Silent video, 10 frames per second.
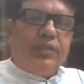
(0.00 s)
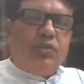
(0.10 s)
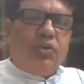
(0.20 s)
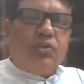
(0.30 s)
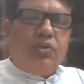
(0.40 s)

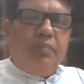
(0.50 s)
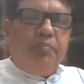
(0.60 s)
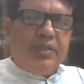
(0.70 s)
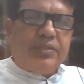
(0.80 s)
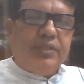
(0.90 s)
not only
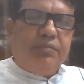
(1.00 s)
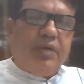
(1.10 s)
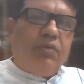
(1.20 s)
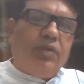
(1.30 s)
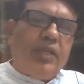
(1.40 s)
passive
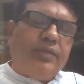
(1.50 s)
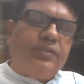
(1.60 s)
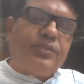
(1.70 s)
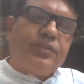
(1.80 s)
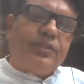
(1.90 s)

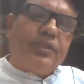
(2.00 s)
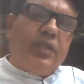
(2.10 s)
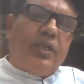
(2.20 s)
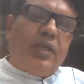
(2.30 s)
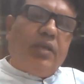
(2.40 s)
violence,
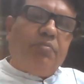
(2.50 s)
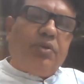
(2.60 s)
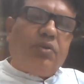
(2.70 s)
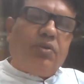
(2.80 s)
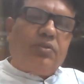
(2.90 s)

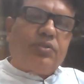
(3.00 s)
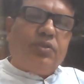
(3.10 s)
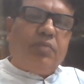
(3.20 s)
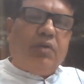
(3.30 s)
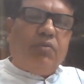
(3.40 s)
but also
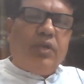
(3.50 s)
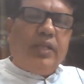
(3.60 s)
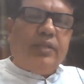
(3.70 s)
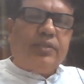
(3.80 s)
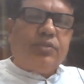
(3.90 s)

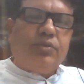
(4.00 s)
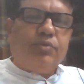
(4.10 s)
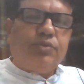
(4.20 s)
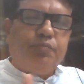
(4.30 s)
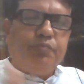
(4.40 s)
violence through
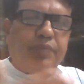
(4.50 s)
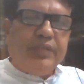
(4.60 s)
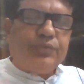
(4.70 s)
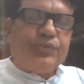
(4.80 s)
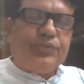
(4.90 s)

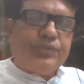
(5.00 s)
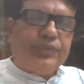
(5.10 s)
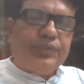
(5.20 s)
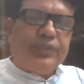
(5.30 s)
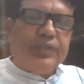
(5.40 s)
speech.
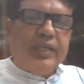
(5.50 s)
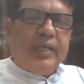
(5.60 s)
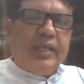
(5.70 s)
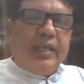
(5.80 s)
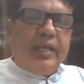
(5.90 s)

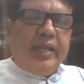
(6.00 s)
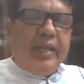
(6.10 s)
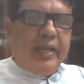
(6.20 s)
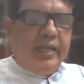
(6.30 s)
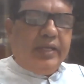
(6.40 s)

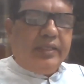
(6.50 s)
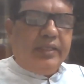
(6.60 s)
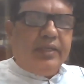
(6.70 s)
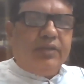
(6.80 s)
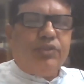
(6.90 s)
And
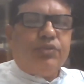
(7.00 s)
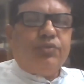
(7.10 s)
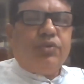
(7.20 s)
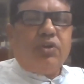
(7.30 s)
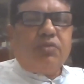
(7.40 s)
here we should
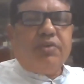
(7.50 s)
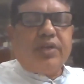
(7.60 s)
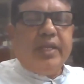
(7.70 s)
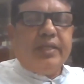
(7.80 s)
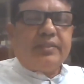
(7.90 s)
not
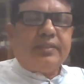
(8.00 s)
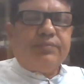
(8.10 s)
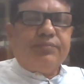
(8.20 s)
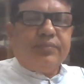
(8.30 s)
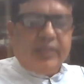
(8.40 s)
forget
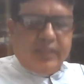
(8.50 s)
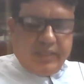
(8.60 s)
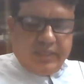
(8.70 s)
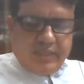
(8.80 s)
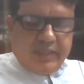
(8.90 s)

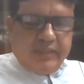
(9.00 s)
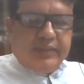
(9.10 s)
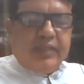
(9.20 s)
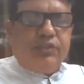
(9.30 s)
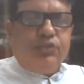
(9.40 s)

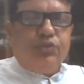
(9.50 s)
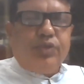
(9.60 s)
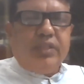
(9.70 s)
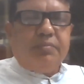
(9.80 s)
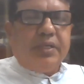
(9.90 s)
that
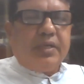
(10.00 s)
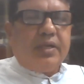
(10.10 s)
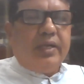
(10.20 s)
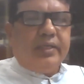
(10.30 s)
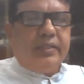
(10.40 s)
Judith
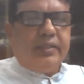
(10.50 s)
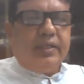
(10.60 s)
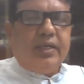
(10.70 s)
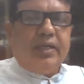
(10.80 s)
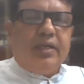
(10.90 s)
Butler,
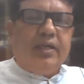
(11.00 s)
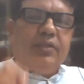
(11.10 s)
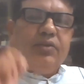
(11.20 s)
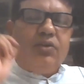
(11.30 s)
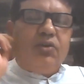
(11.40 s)

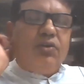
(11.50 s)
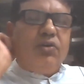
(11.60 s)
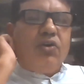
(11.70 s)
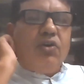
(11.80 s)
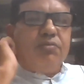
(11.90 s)

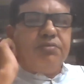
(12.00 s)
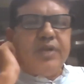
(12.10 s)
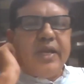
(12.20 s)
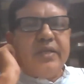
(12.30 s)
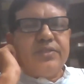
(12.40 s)
all
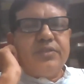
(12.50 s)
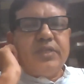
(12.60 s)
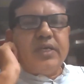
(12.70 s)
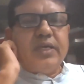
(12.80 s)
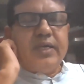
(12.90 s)
friends,
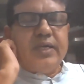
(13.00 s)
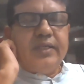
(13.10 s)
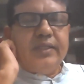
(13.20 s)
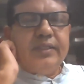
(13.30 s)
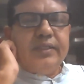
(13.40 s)

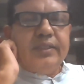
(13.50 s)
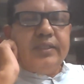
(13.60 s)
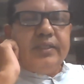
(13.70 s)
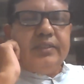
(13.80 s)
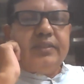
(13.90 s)

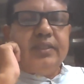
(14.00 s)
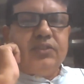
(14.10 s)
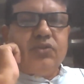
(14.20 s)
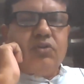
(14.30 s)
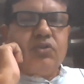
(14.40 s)
she is
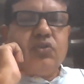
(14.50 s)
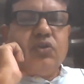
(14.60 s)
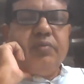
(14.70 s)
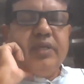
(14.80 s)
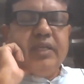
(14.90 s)
also
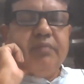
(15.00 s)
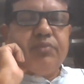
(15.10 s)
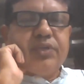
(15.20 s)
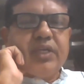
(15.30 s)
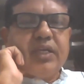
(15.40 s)
a very
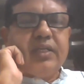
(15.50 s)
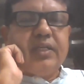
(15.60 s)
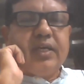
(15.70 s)
important